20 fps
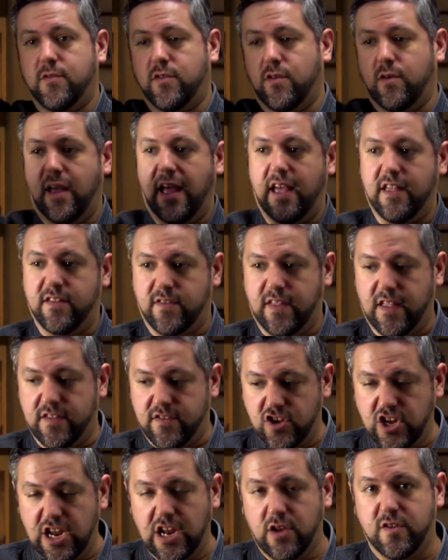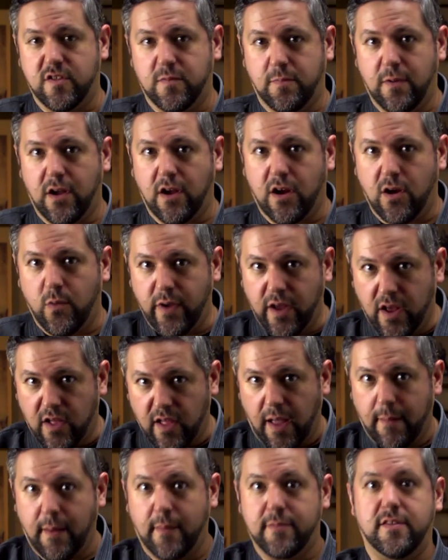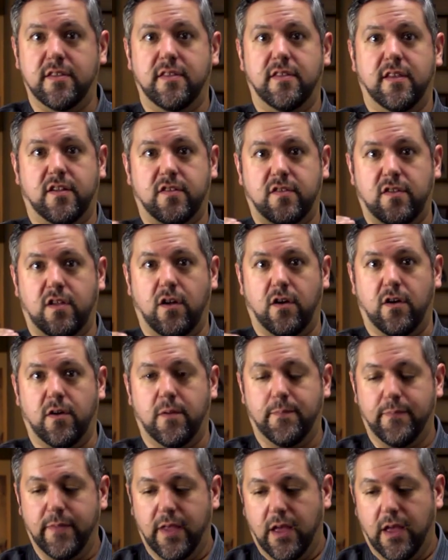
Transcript: So as the channel gets bigger, we can climb up to the next tier.